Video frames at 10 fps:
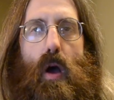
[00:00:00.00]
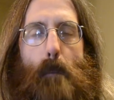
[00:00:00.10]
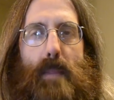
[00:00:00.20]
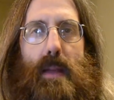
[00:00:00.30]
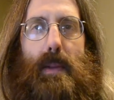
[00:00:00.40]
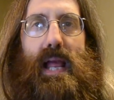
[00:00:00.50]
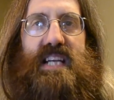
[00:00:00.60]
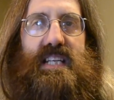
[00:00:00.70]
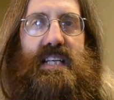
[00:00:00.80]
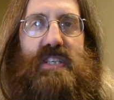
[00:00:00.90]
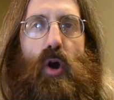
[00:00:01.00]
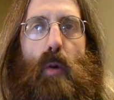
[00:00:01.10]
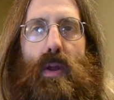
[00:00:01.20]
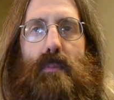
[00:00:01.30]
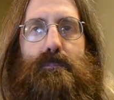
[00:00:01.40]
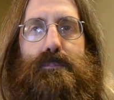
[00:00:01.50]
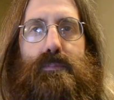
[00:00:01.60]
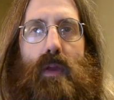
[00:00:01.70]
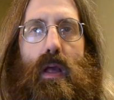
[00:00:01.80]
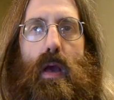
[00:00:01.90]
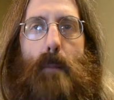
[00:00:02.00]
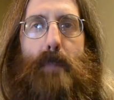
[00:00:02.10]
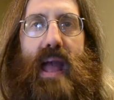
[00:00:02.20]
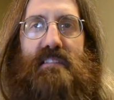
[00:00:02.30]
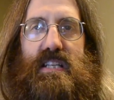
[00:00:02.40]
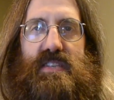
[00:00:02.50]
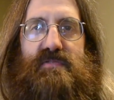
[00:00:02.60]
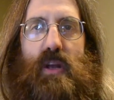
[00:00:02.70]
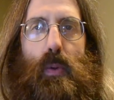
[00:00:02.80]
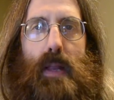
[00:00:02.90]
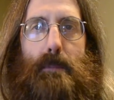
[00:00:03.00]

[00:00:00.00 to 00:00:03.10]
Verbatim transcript: Manipulation is common. Parents frequently